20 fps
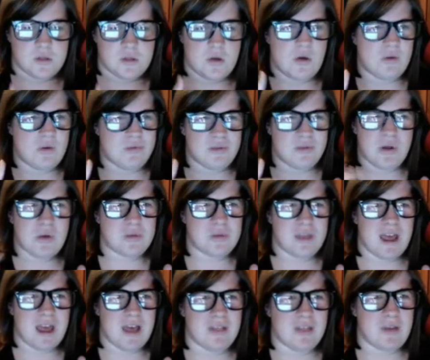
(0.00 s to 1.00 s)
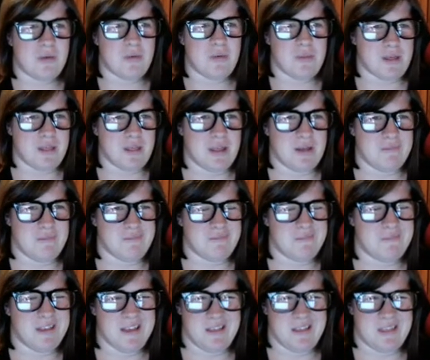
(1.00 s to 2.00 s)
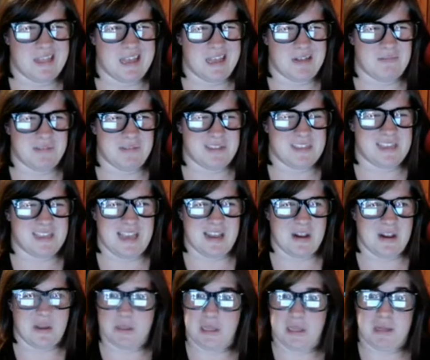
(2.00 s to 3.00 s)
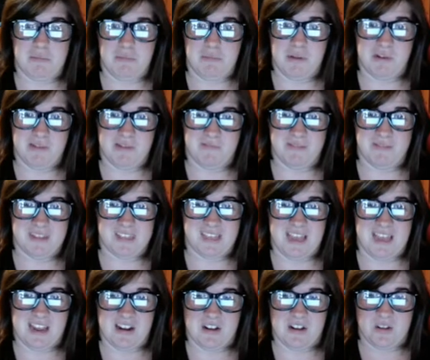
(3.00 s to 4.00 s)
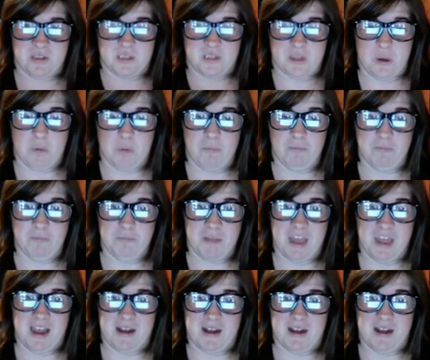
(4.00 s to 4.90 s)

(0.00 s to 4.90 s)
So no doubt there will be like mosquitoes, like mutant mosquitoes. So yeah.